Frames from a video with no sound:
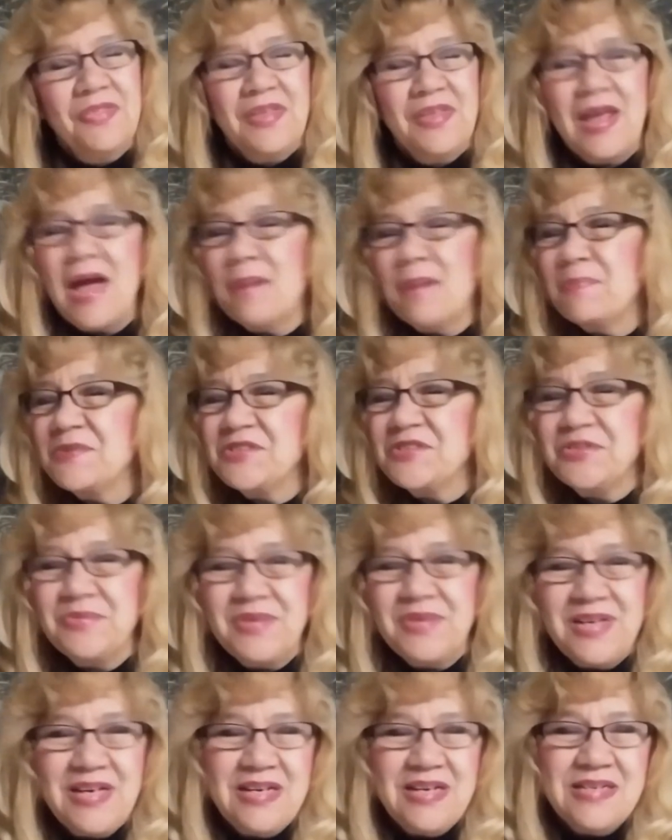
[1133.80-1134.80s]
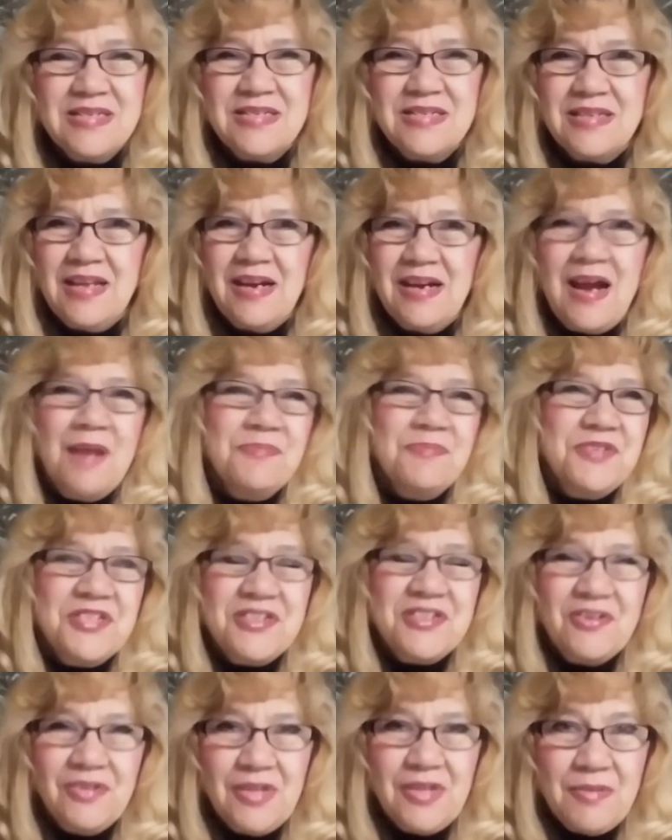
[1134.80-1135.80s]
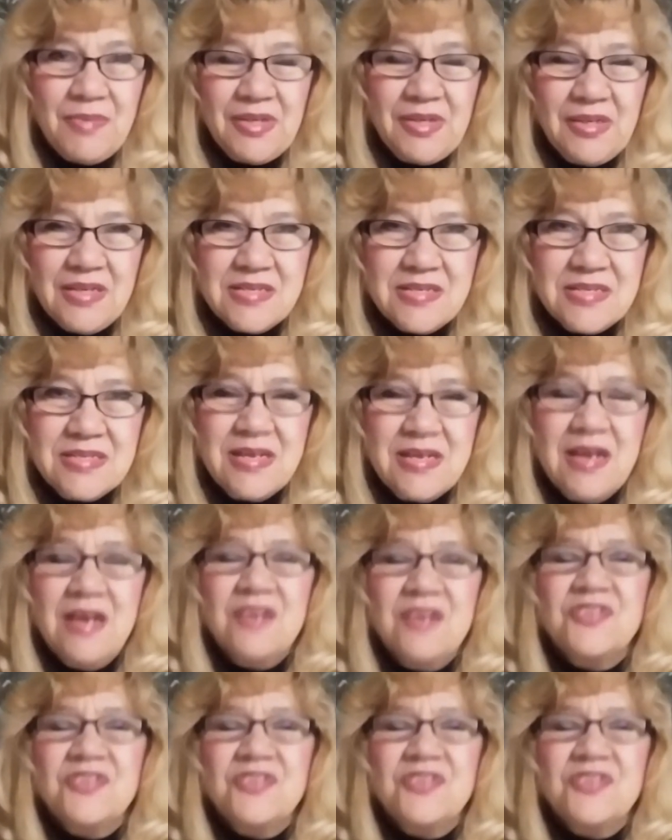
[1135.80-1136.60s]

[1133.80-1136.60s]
The opportunities and options are limitless.